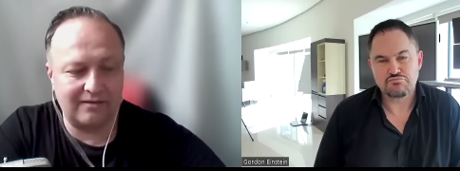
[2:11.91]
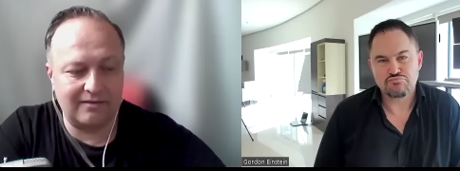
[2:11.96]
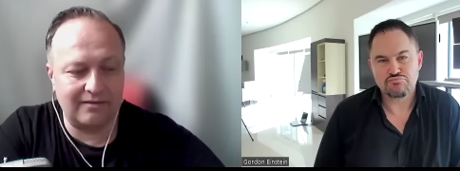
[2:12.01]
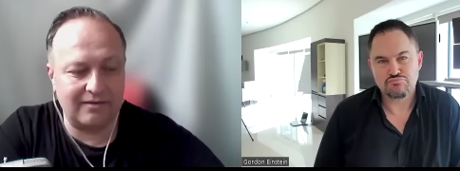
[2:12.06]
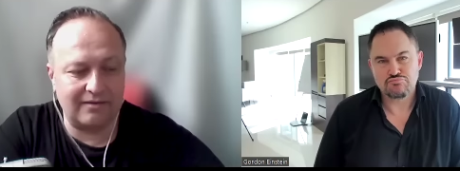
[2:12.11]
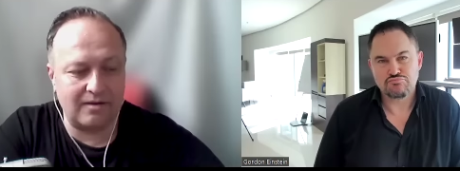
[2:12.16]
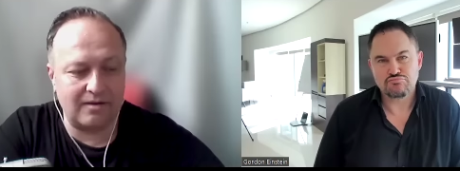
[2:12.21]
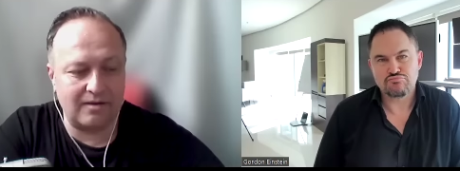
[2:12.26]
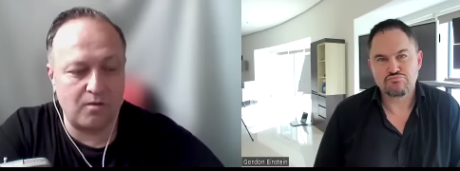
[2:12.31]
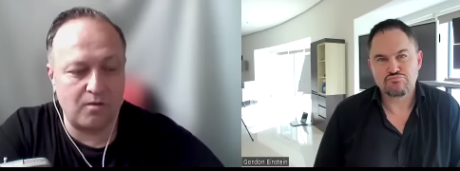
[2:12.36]

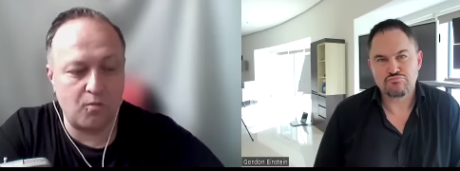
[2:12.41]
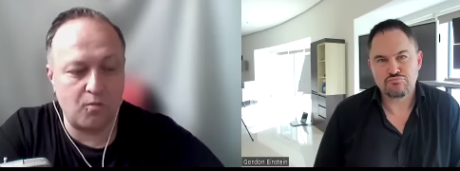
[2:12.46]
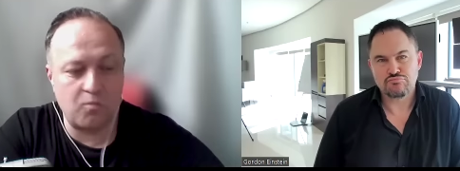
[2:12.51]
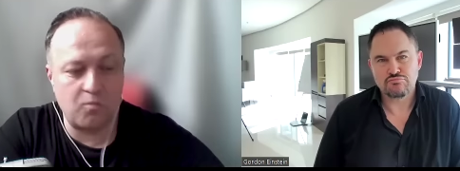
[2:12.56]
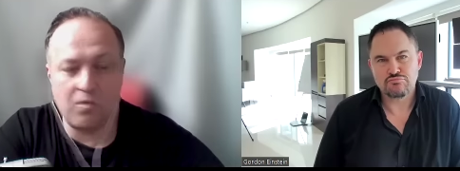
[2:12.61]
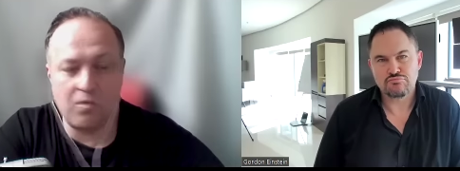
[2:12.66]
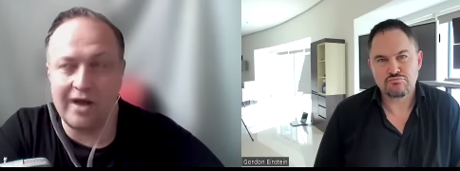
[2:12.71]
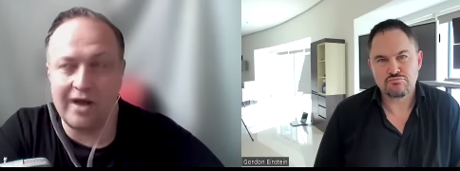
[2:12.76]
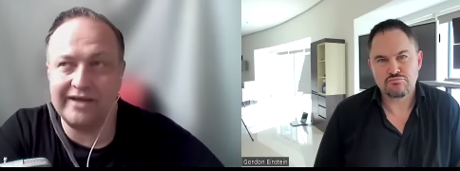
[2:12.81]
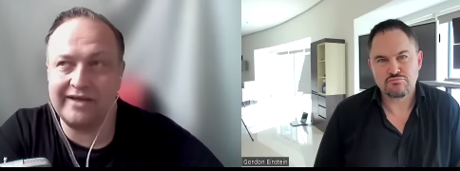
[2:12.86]
Speaker 1: Uh,
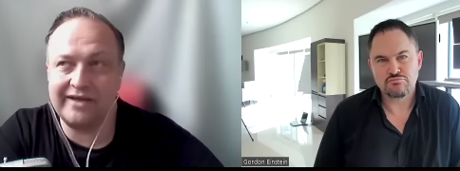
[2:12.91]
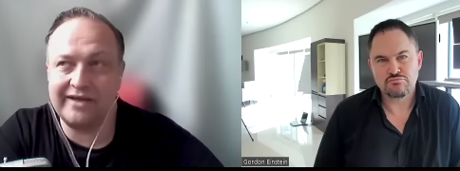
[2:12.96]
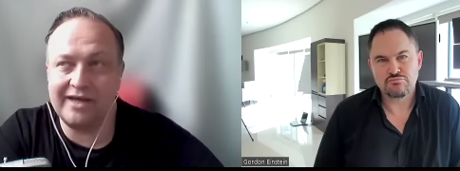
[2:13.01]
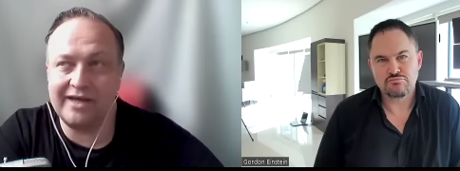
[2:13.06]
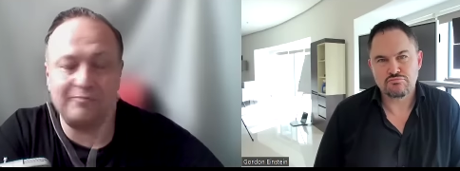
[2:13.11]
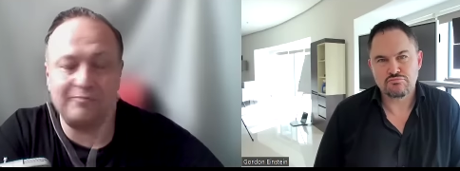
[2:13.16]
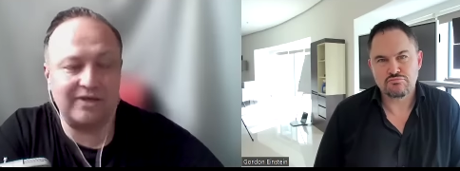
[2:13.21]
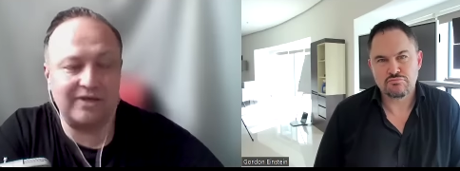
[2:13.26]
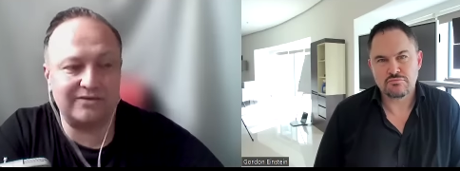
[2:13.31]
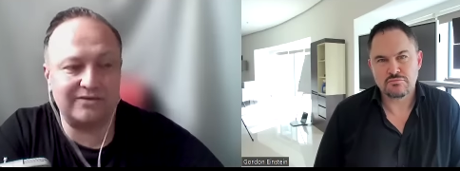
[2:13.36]
I
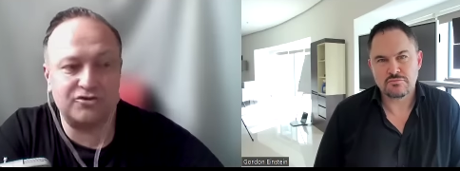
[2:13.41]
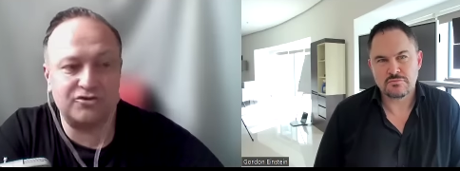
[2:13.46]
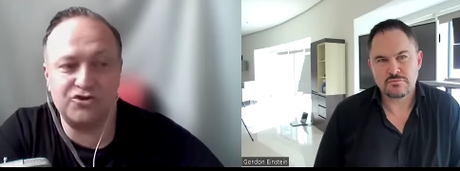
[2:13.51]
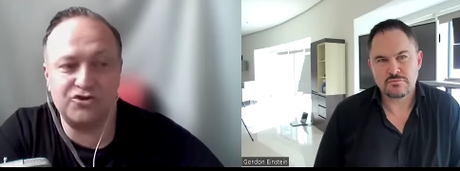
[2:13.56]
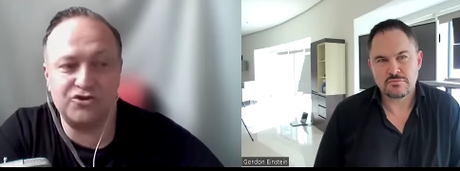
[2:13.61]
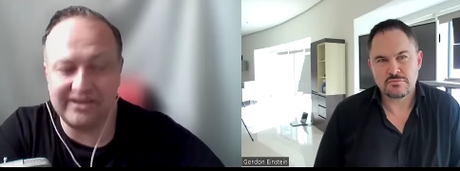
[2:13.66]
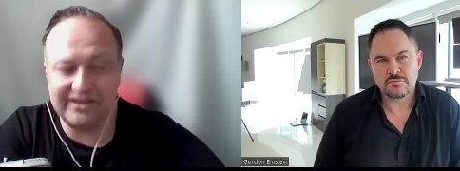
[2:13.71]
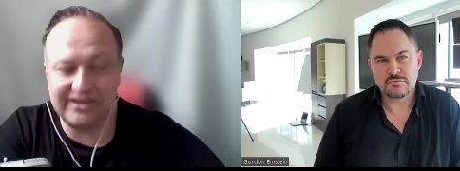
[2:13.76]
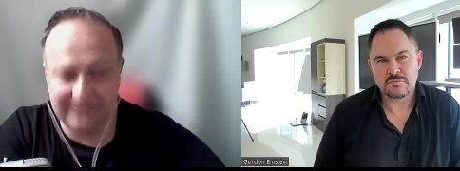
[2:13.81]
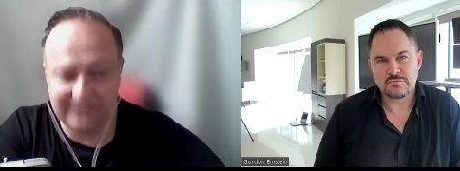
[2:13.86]
came at
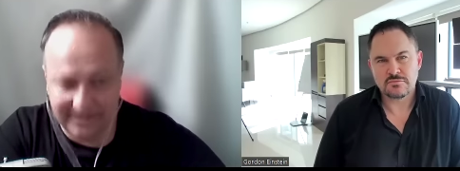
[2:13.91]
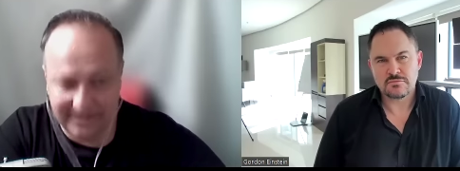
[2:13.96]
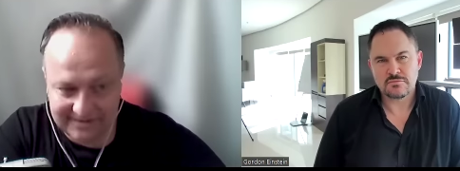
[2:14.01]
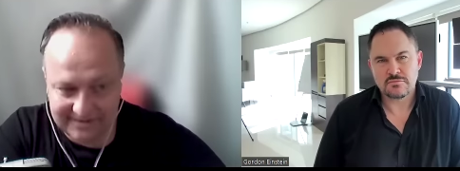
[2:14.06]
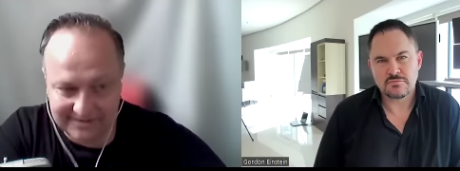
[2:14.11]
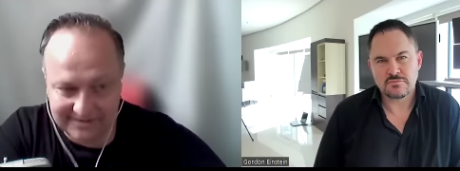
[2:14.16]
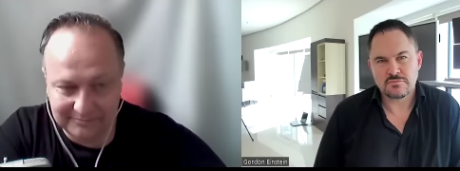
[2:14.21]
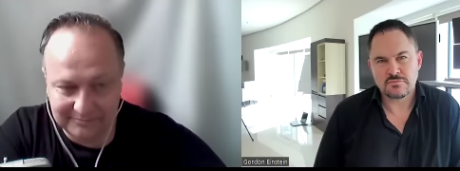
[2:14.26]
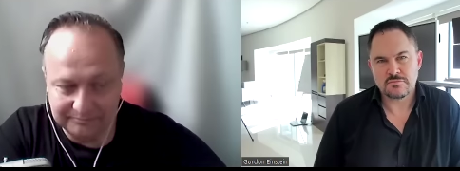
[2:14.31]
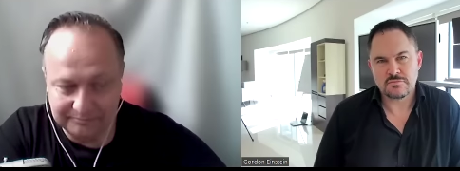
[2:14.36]

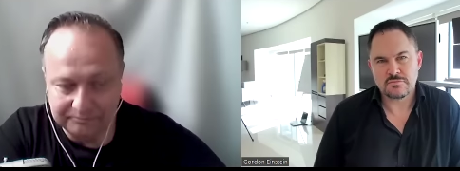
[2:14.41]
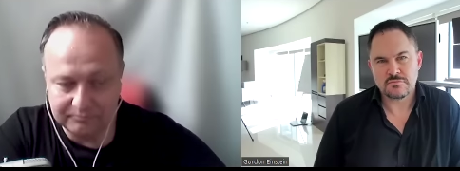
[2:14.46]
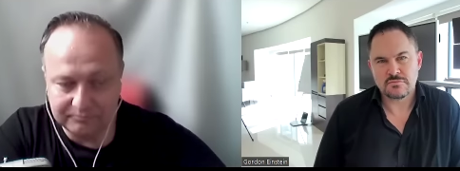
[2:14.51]
GITEX.